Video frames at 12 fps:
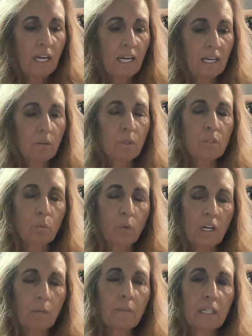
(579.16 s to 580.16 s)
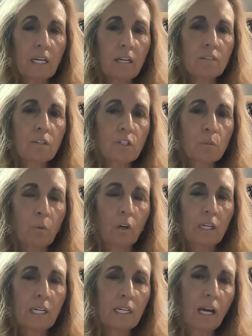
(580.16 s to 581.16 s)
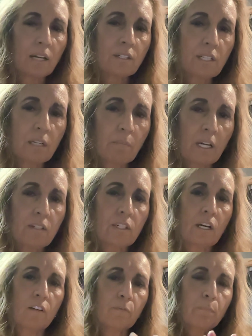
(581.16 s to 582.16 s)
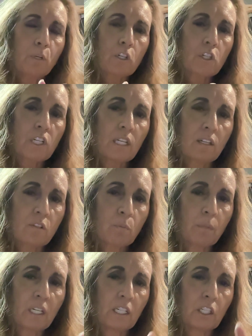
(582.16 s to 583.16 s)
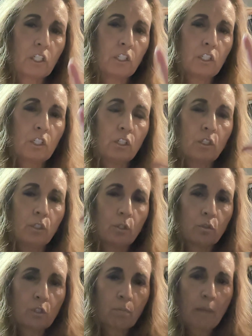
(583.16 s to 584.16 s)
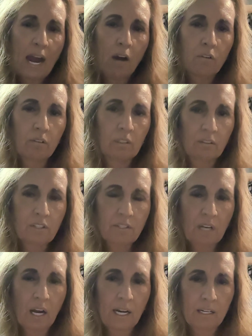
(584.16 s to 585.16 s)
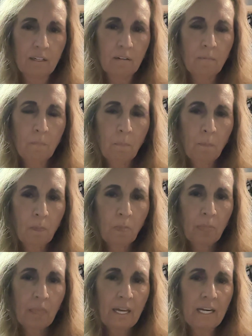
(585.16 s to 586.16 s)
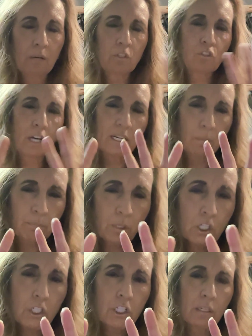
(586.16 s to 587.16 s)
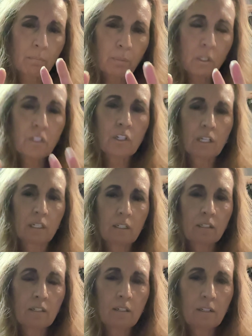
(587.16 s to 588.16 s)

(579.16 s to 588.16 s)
And it was weird because this morning I seen myself pushing this big, huge mountainside. And I was trying to push it and push it.